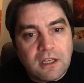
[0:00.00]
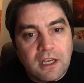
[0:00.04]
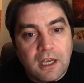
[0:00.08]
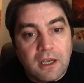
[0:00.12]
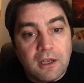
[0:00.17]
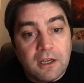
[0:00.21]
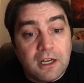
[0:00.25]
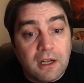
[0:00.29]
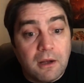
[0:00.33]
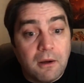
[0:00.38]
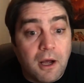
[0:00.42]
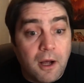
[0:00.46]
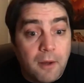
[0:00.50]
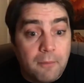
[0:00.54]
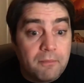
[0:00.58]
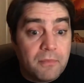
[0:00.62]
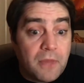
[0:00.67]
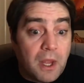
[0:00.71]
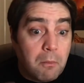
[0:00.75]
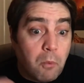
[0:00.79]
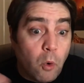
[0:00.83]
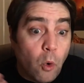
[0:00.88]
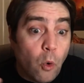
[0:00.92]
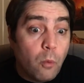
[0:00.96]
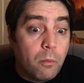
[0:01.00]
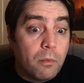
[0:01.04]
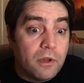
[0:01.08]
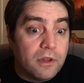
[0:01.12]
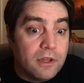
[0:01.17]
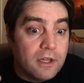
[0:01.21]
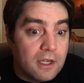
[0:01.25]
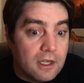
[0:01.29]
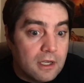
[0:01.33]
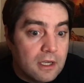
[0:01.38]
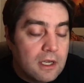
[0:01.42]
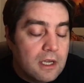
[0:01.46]
And I'm hoping
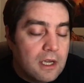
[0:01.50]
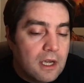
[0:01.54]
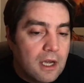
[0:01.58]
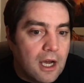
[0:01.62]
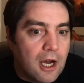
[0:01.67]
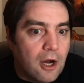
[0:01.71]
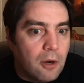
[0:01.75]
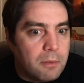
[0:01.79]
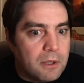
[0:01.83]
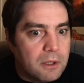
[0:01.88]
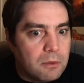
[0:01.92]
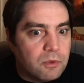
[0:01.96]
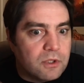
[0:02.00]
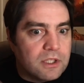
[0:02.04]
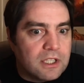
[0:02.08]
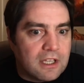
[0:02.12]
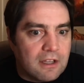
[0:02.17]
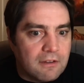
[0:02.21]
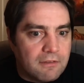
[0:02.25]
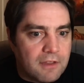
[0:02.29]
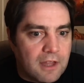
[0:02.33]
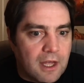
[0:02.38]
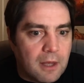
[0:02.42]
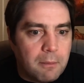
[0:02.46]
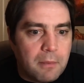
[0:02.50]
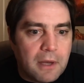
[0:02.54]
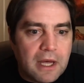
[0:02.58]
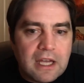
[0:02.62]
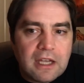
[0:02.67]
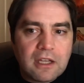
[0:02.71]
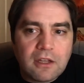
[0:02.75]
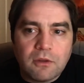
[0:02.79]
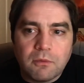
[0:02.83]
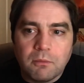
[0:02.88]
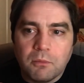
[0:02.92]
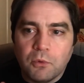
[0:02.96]
that I'll be able to give that
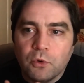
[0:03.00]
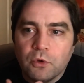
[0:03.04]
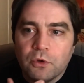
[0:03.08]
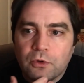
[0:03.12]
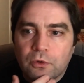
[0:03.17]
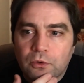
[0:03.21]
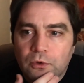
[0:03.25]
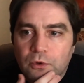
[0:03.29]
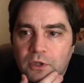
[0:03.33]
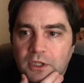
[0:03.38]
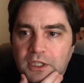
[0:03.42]
back, both through